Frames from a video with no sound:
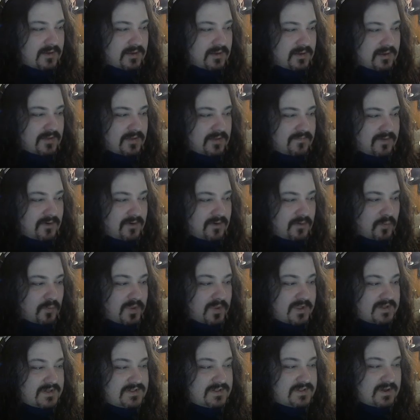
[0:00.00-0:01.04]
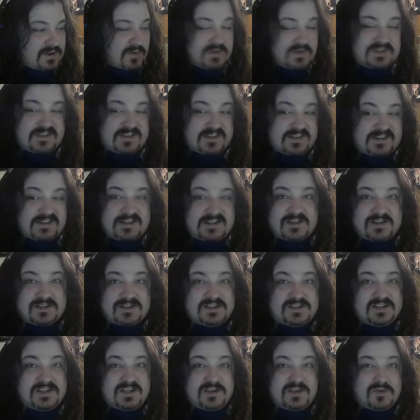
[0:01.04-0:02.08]
If you're willing to go into the
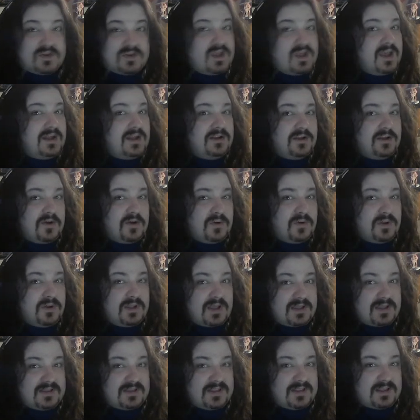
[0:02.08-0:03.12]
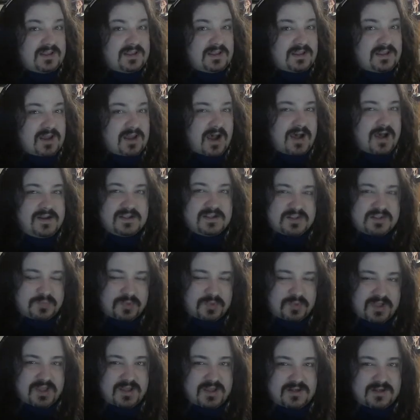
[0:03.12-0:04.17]
DLC, you can go and get the Onyx
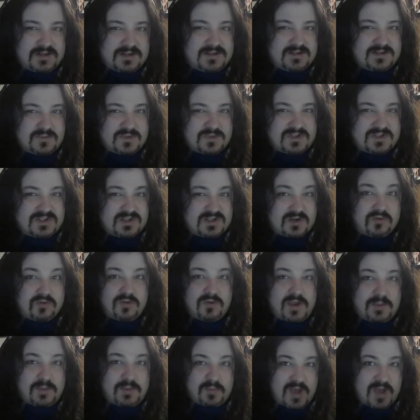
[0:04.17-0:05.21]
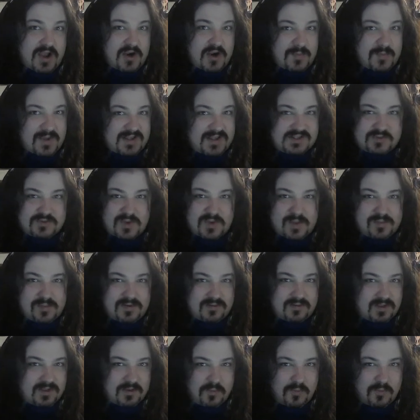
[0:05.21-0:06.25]
Blade, which is a great Pyromancer weapon.
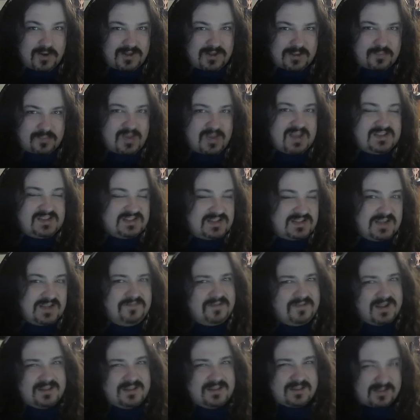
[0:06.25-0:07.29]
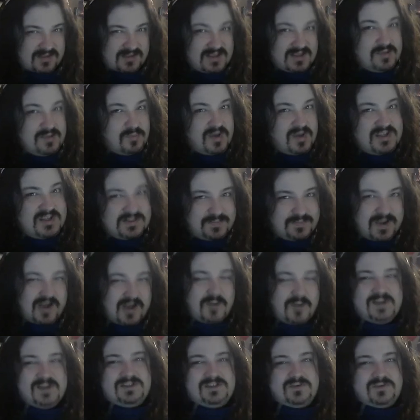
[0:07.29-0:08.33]
Like, one of the best, if not the best
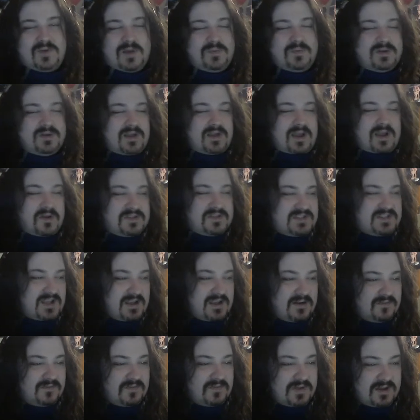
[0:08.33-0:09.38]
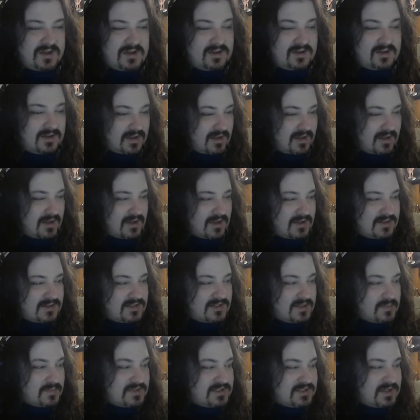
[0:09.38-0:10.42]
Pyromancer weapon outside of
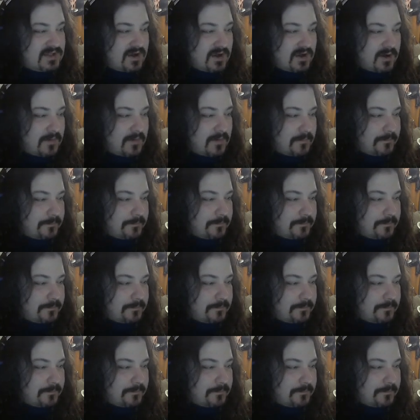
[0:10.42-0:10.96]
Demon Scar.